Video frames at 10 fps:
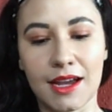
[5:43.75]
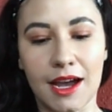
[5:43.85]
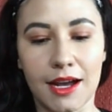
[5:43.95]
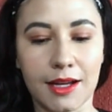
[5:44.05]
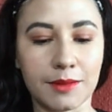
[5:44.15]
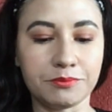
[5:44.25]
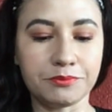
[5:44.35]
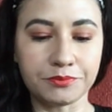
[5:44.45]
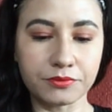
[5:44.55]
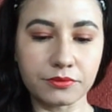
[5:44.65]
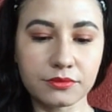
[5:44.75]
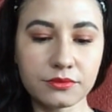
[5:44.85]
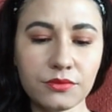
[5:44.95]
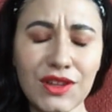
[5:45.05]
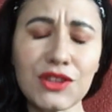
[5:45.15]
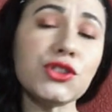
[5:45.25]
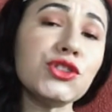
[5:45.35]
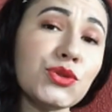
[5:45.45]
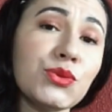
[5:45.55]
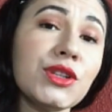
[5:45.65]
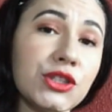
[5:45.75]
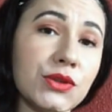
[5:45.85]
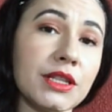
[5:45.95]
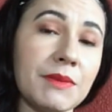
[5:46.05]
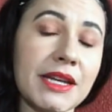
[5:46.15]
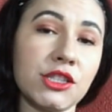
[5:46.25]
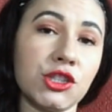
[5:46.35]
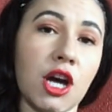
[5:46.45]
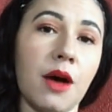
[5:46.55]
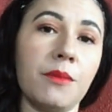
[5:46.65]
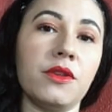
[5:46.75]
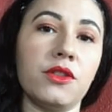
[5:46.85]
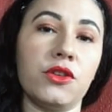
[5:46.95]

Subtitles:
They're really doing an amazing job.